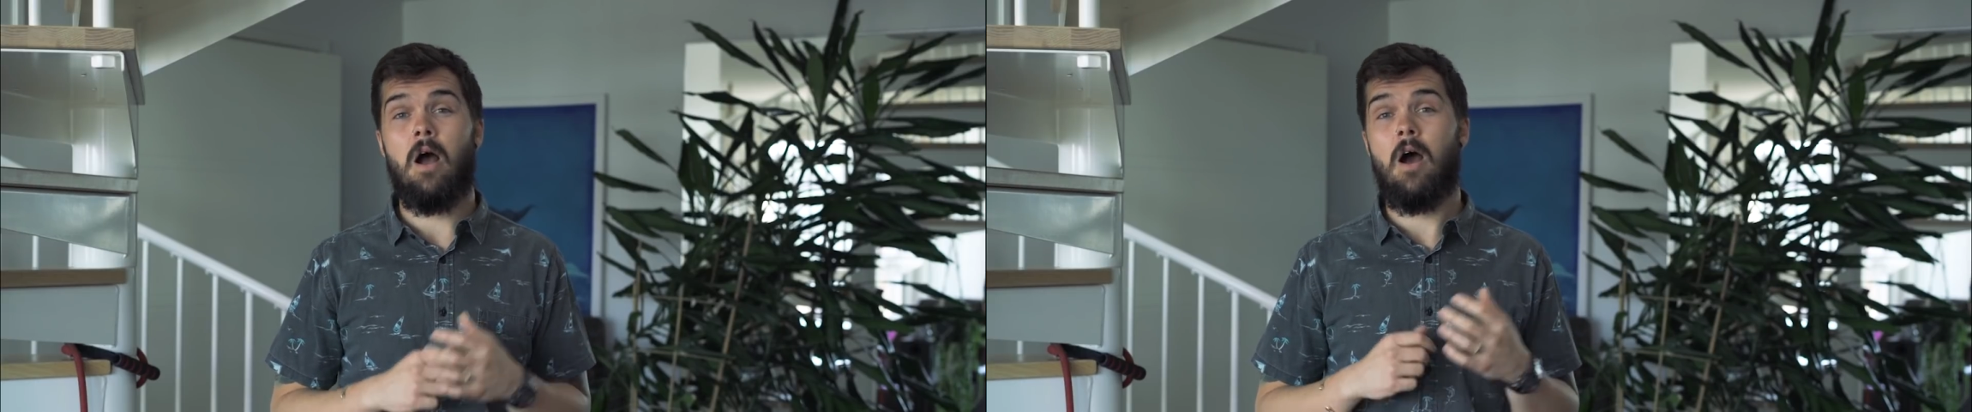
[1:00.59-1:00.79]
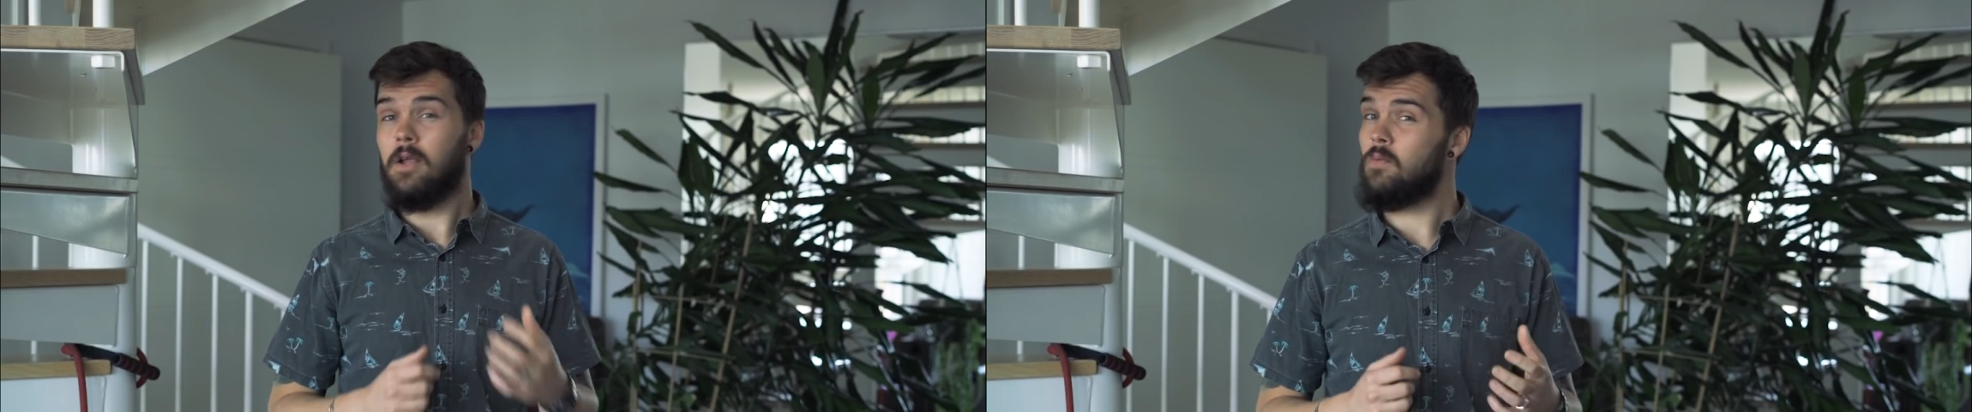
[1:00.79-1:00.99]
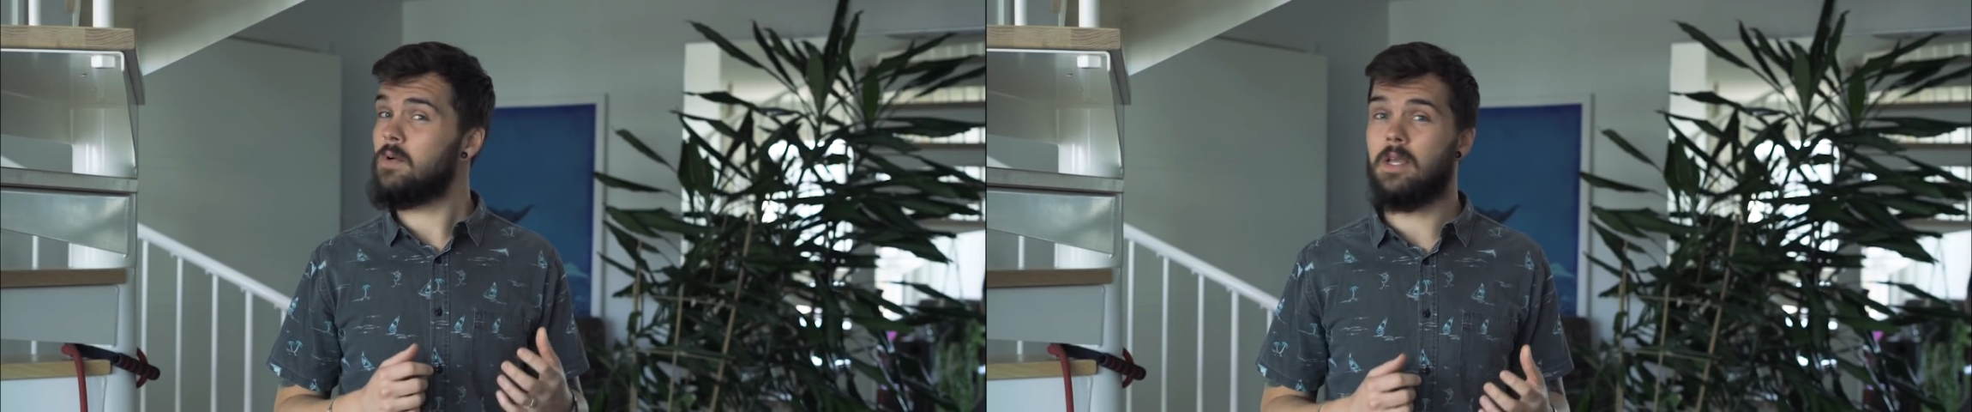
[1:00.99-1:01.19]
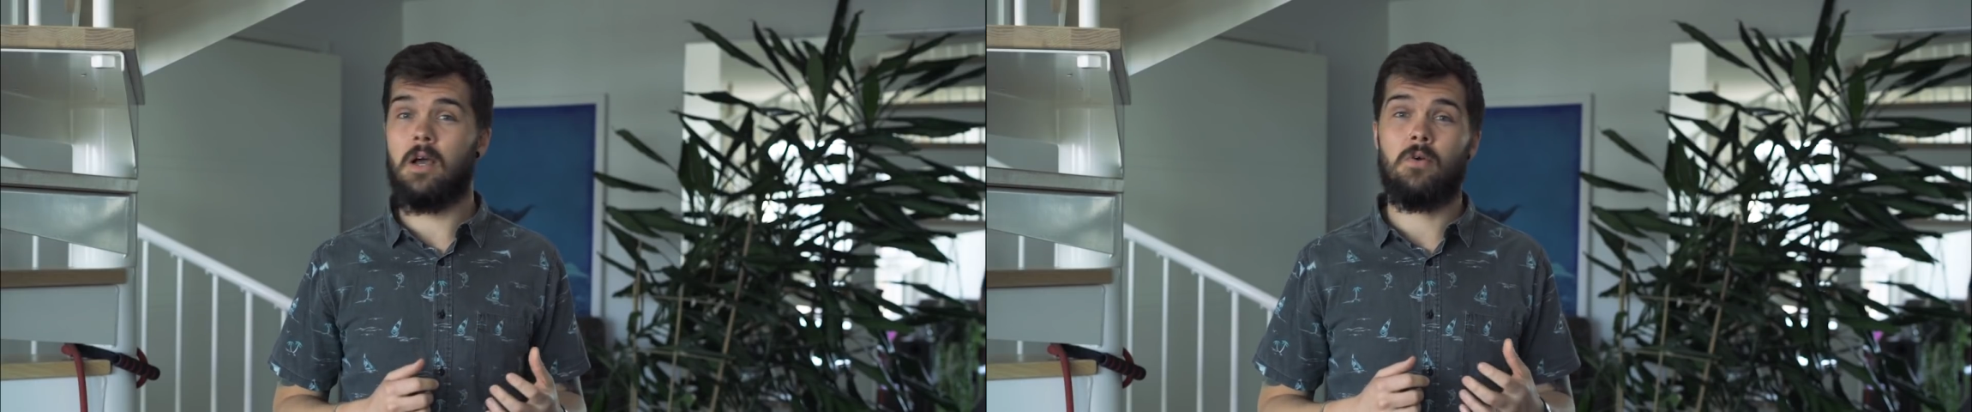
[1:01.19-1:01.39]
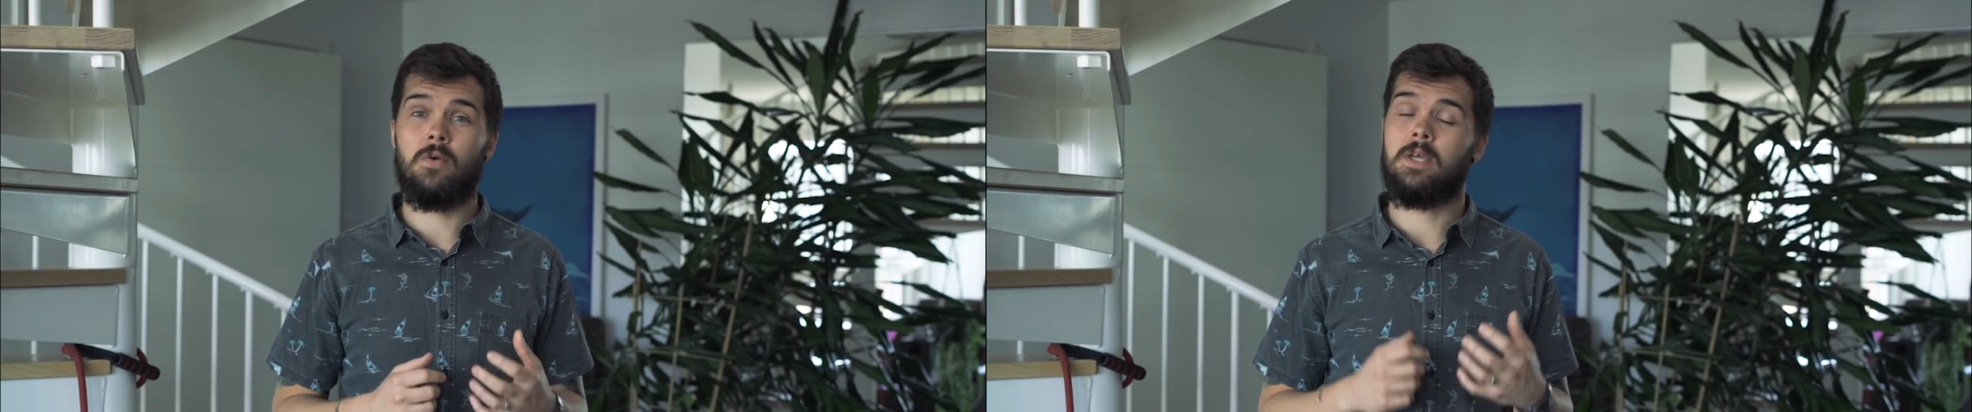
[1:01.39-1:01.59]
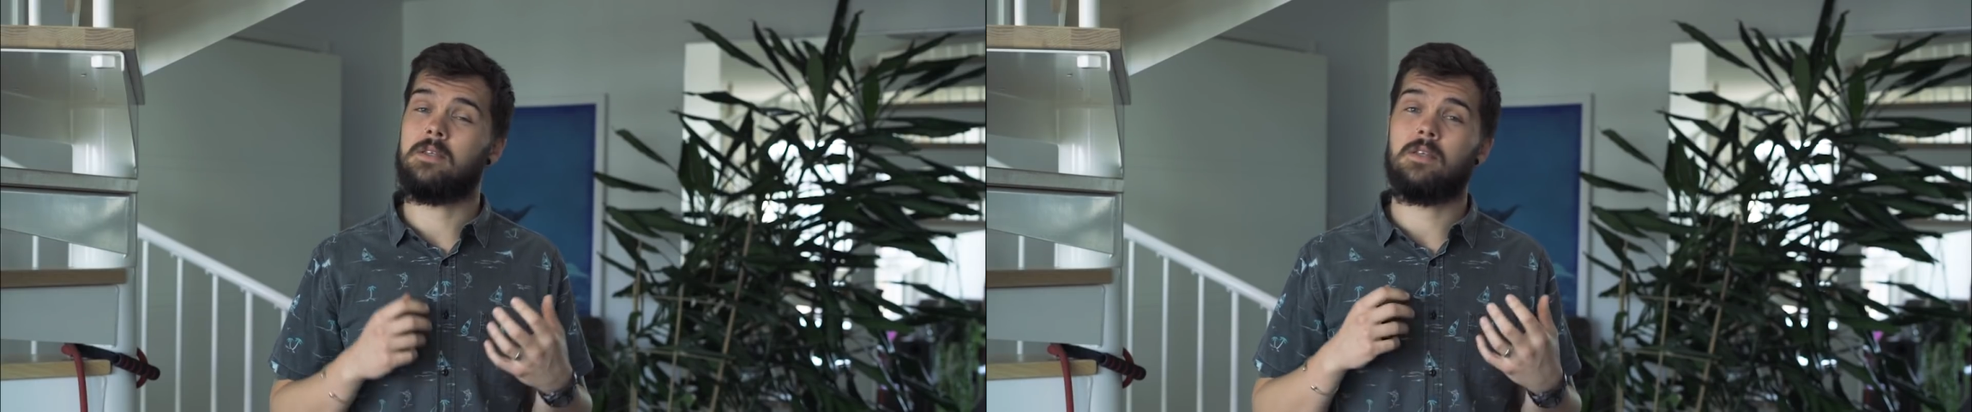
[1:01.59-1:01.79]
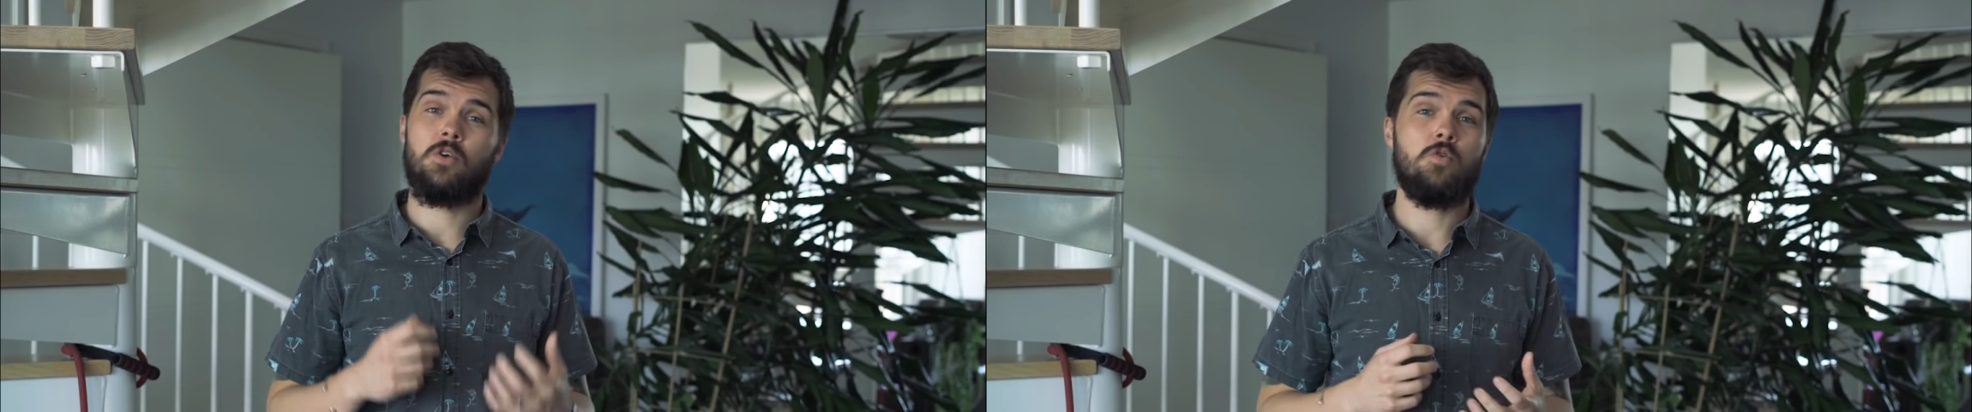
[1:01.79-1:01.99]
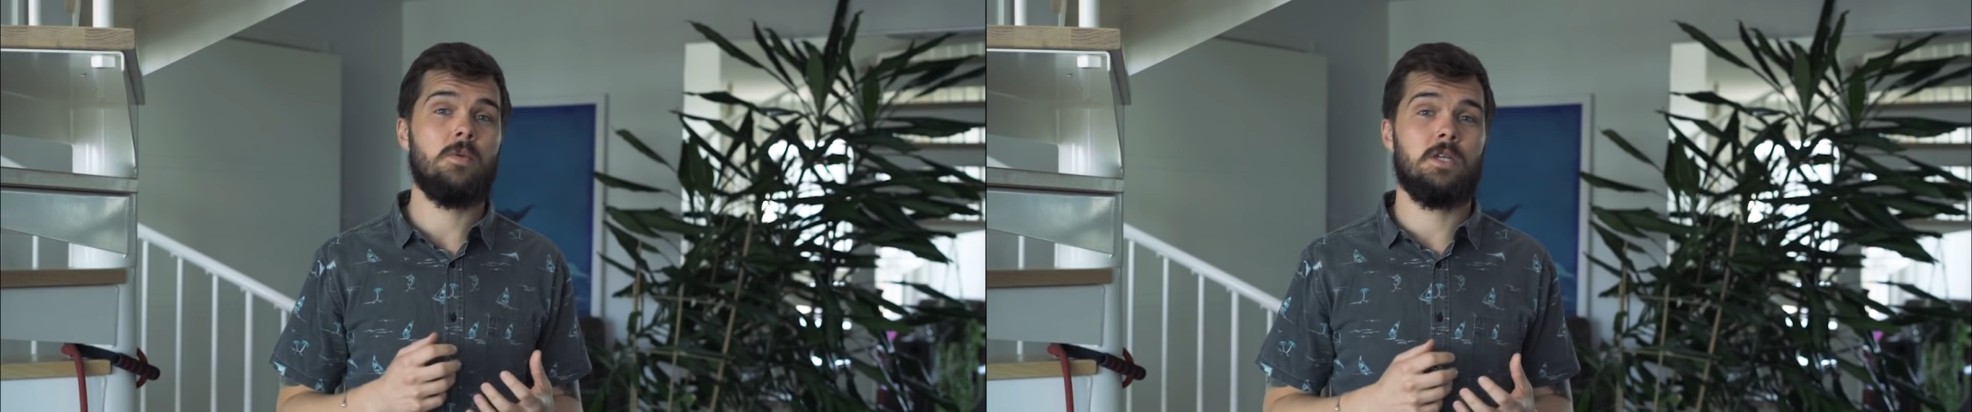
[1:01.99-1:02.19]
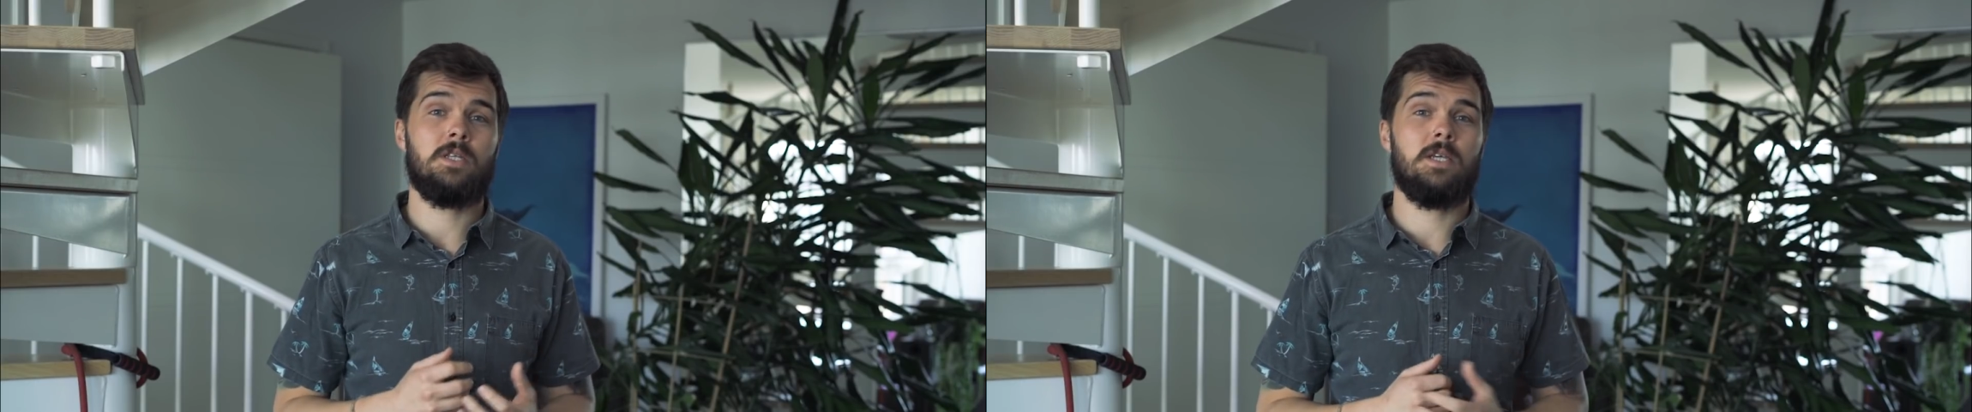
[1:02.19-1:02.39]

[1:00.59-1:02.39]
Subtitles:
I don't want to go into too much